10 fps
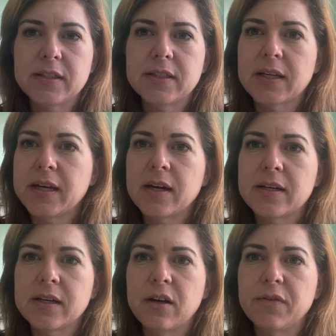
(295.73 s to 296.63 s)
since I got
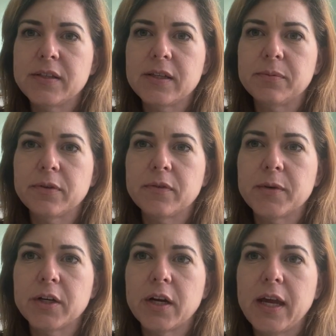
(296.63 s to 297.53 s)
a coffee sampler
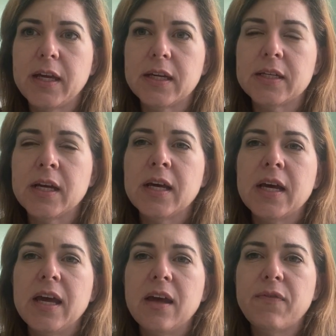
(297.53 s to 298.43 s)
from her, and
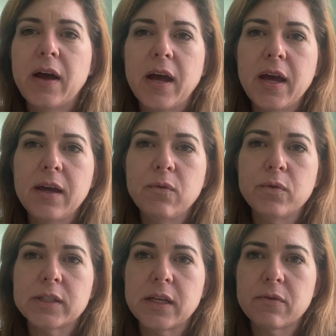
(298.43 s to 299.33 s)
if I
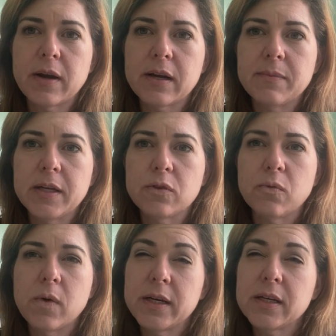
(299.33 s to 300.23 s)
was gonna
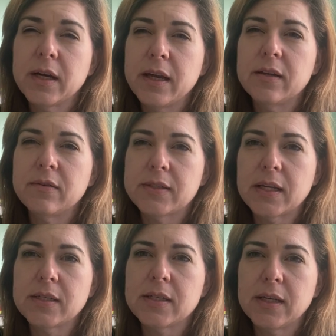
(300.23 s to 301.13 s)
recommend one kind of
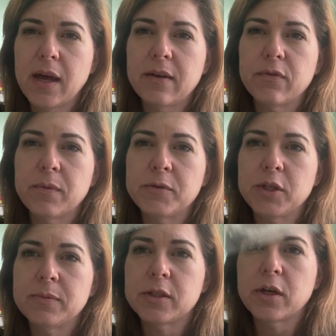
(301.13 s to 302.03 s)
scent to get from Jim's